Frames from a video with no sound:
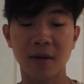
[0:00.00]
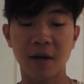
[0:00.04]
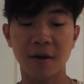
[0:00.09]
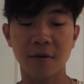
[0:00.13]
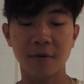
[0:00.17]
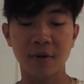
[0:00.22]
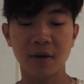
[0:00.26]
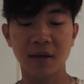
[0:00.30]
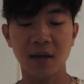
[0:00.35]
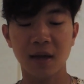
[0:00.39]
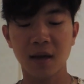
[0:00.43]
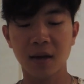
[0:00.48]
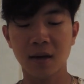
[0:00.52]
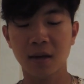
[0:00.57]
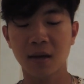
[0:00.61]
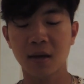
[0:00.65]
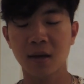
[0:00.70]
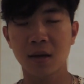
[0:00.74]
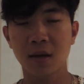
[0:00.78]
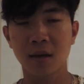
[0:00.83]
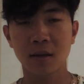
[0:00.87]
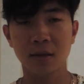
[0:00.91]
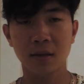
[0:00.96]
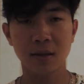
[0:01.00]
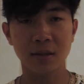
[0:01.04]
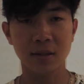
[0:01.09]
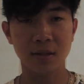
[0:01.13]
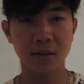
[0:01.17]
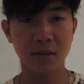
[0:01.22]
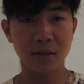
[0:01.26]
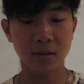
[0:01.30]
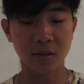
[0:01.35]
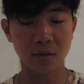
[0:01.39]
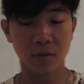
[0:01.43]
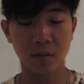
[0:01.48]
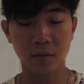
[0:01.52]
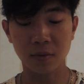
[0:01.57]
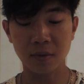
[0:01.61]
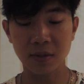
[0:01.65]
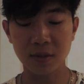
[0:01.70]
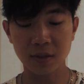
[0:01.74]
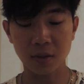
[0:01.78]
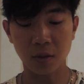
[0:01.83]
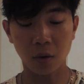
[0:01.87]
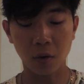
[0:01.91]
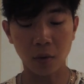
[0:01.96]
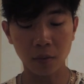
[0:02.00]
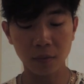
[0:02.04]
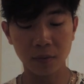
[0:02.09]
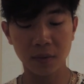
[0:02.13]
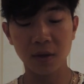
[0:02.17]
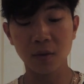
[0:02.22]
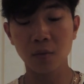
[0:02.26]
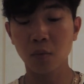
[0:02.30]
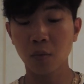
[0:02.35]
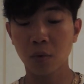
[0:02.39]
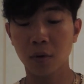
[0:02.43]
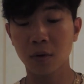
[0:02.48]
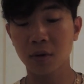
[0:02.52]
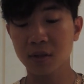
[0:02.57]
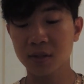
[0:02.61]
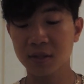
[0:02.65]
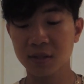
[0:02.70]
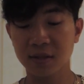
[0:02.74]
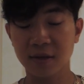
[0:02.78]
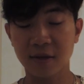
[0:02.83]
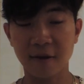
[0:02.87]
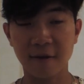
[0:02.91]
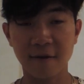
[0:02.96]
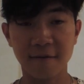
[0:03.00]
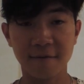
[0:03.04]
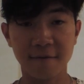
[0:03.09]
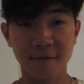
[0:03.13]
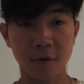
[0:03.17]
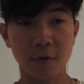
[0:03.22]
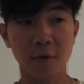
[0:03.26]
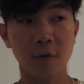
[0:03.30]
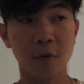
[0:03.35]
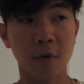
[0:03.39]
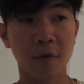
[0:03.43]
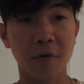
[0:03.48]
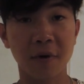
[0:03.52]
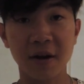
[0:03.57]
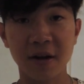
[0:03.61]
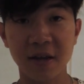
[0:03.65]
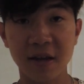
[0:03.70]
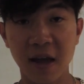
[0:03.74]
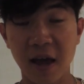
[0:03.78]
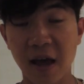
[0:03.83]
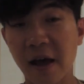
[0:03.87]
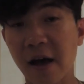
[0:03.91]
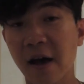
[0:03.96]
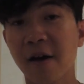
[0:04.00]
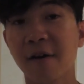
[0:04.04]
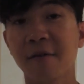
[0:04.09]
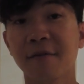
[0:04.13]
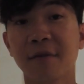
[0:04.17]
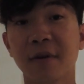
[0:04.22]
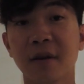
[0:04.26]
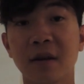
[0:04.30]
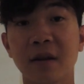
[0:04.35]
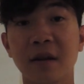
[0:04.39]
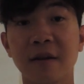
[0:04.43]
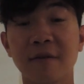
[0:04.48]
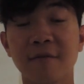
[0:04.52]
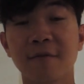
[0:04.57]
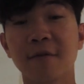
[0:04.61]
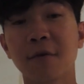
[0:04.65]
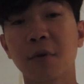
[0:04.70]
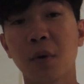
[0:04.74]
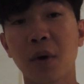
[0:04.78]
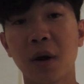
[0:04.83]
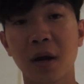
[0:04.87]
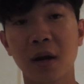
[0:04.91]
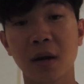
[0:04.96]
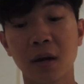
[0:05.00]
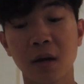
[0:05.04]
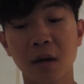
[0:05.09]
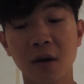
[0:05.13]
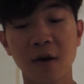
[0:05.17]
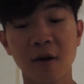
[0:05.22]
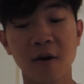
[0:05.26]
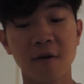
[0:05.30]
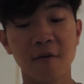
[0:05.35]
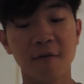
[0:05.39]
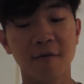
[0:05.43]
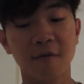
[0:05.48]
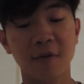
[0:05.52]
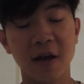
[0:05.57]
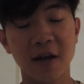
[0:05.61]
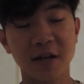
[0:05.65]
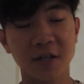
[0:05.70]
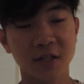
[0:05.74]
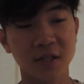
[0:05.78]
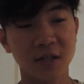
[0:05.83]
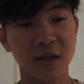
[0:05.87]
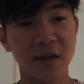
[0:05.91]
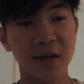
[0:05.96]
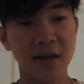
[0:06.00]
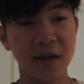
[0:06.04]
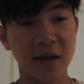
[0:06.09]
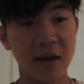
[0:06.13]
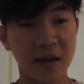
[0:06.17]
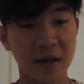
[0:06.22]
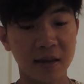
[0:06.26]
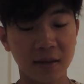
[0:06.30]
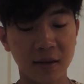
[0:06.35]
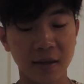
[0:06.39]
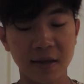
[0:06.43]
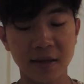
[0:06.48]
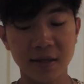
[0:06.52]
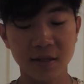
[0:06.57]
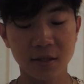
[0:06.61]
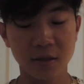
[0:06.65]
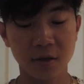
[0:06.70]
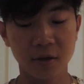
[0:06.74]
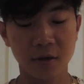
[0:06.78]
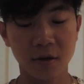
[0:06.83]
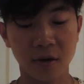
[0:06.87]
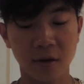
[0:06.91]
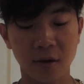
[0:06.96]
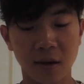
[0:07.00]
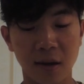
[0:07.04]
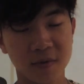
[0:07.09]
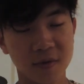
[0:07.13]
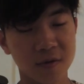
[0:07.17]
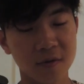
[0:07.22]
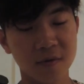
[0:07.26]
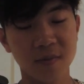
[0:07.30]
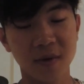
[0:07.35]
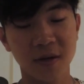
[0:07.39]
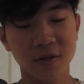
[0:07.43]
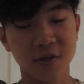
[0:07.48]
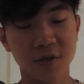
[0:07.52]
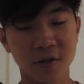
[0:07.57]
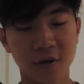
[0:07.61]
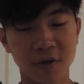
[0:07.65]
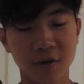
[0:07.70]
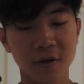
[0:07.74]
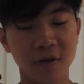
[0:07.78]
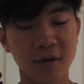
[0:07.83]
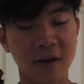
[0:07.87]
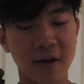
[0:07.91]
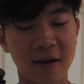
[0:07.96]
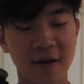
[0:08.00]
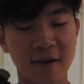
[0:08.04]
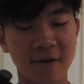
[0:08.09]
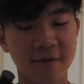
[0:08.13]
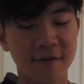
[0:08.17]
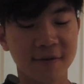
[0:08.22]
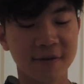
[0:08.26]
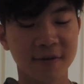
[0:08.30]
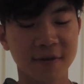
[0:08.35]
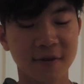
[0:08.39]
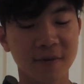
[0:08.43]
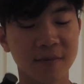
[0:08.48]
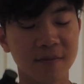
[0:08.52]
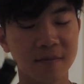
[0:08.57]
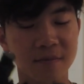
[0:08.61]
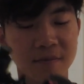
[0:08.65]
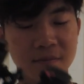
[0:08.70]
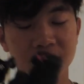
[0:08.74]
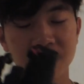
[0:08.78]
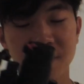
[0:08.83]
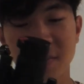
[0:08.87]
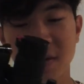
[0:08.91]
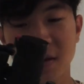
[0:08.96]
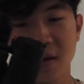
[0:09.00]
Now again, this only works if you already have an infrared flashlight and laser. Do make sure you have some.